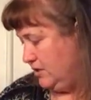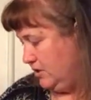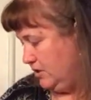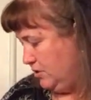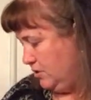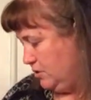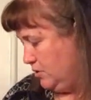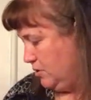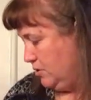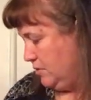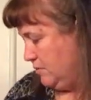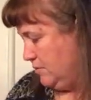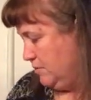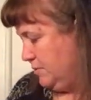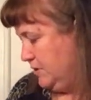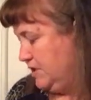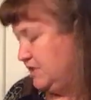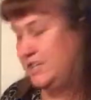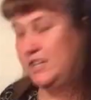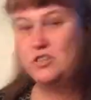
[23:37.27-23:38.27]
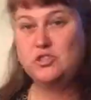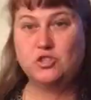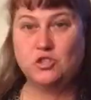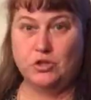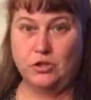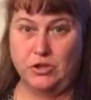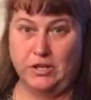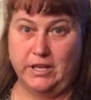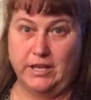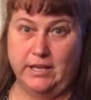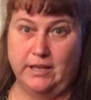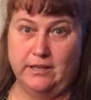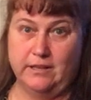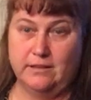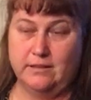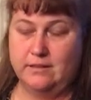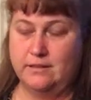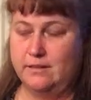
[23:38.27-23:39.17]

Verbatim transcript: to potentially,